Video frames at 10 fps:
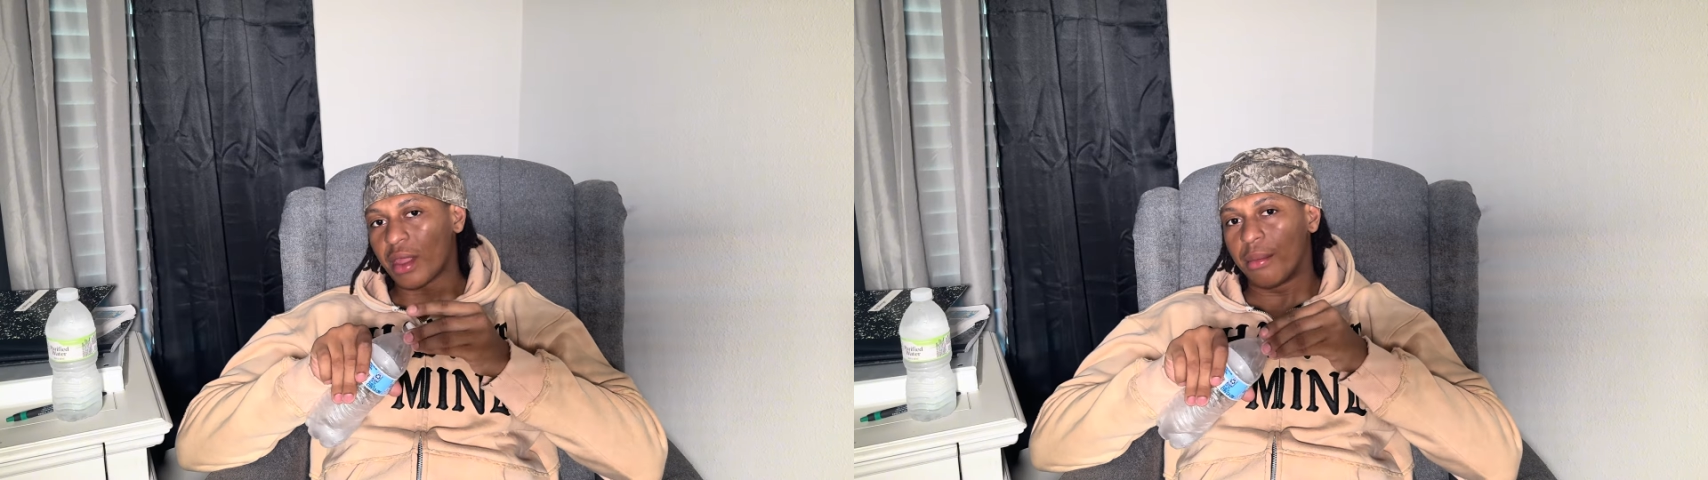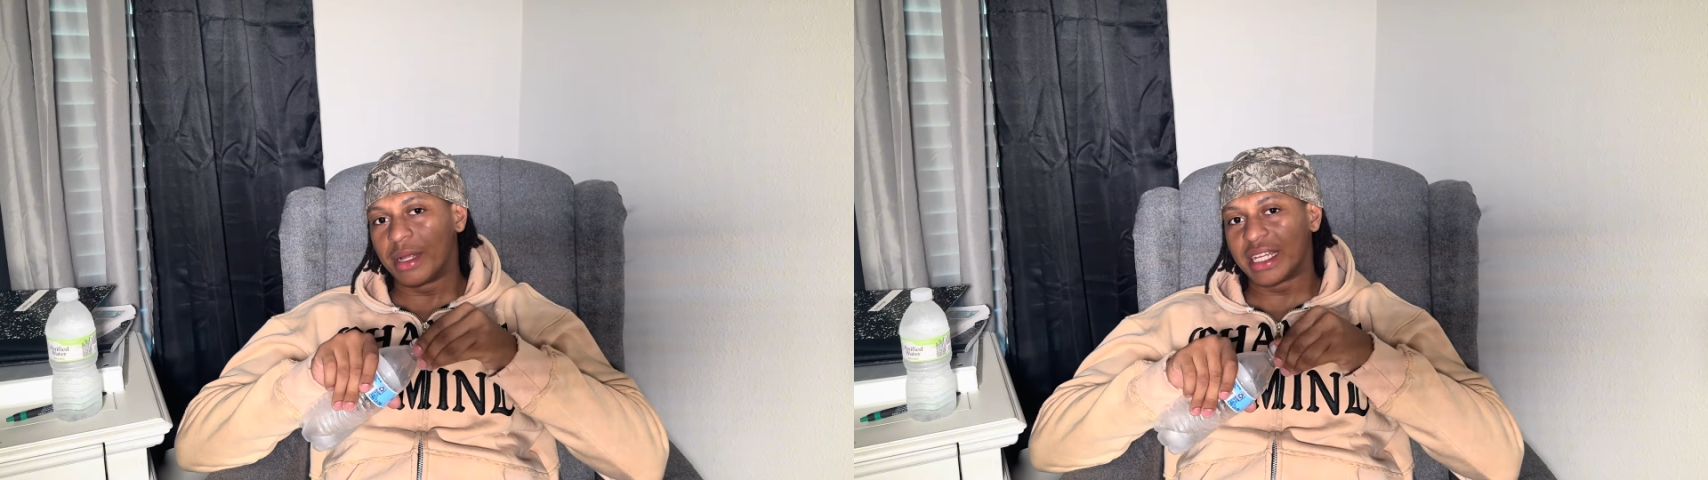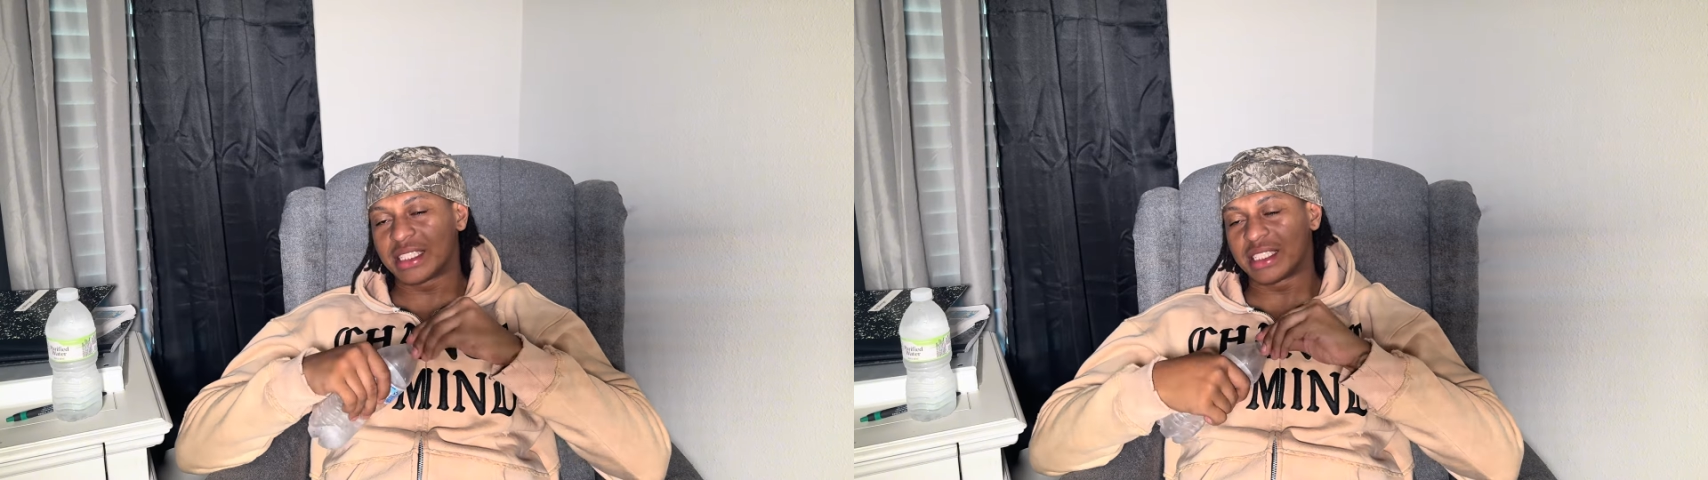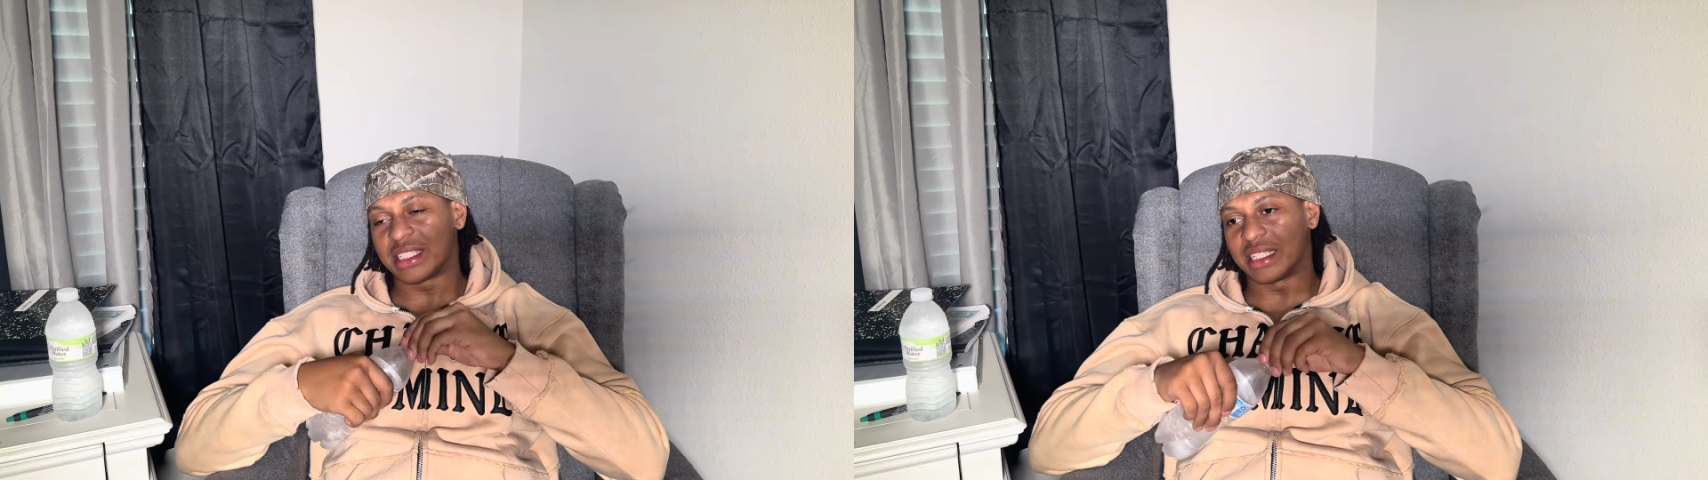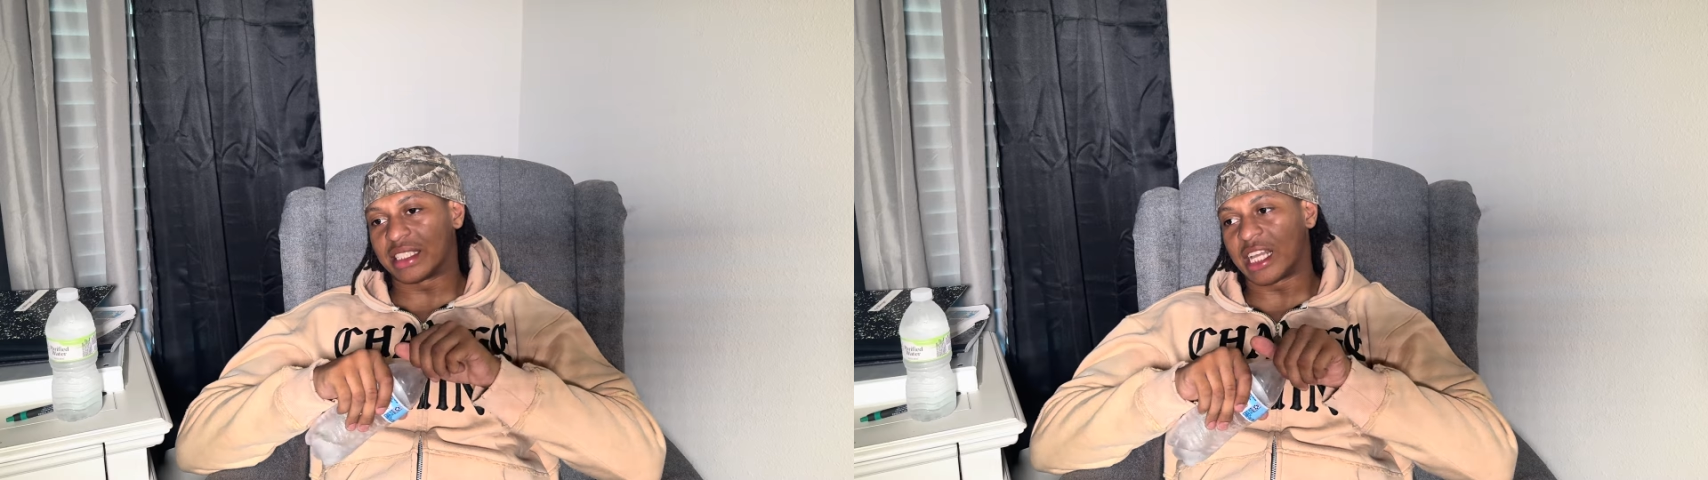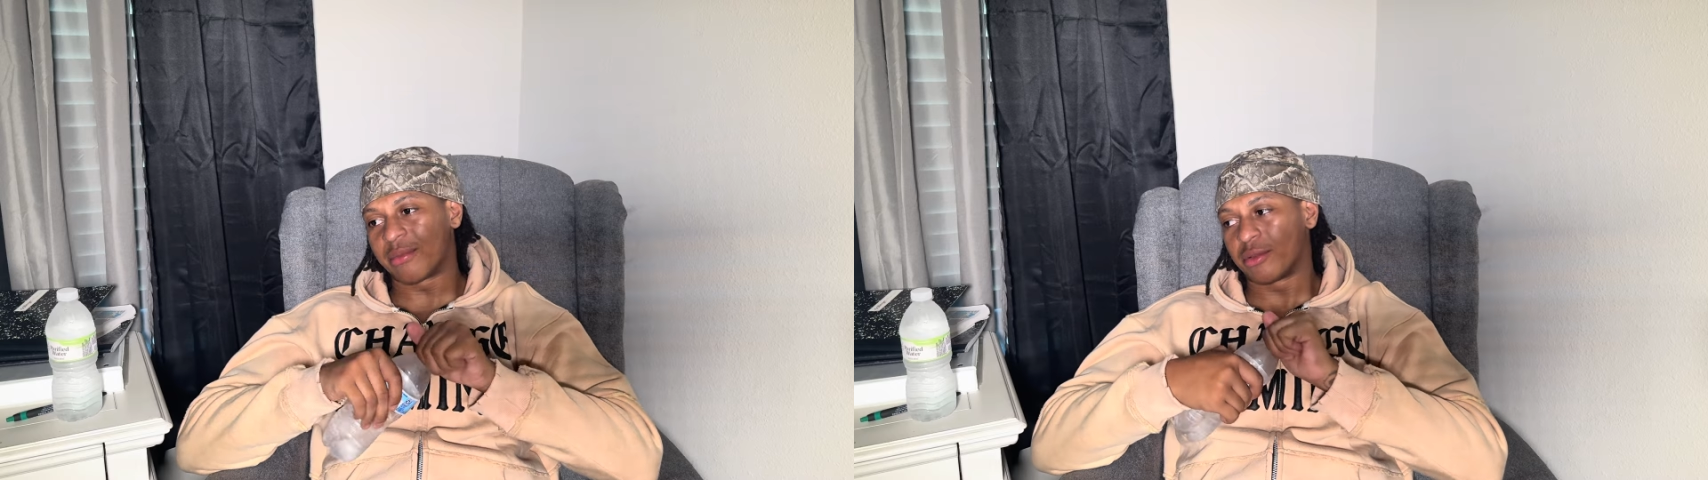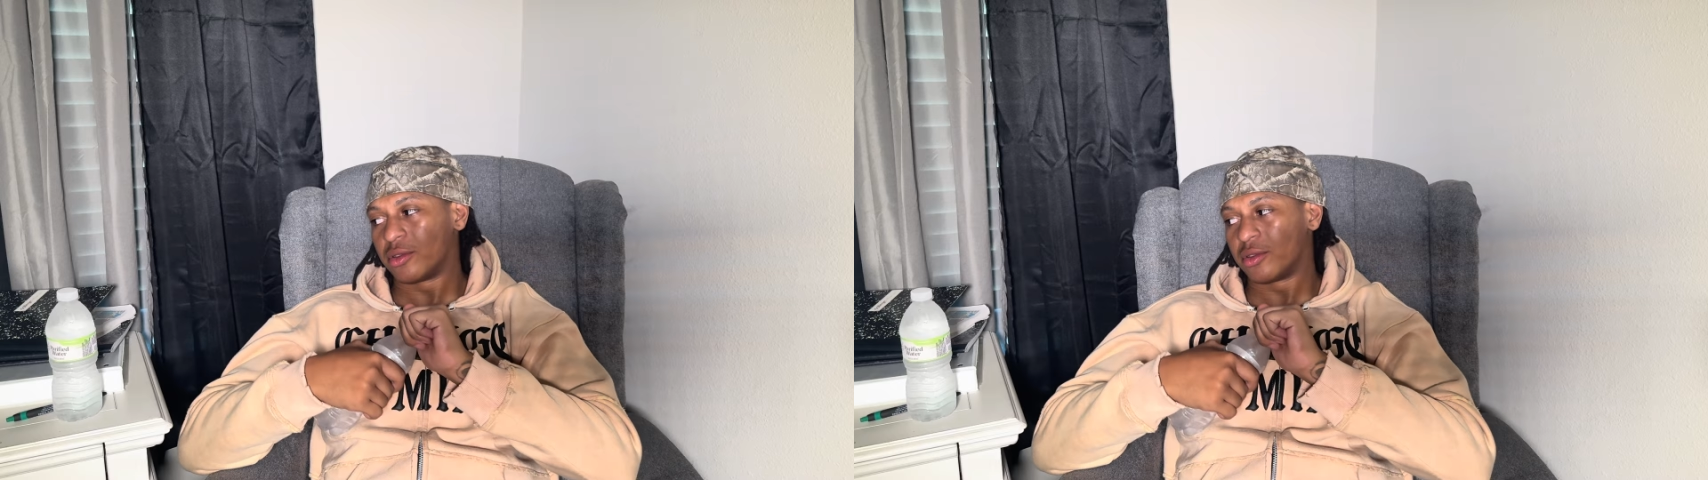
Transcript: But that's just the examples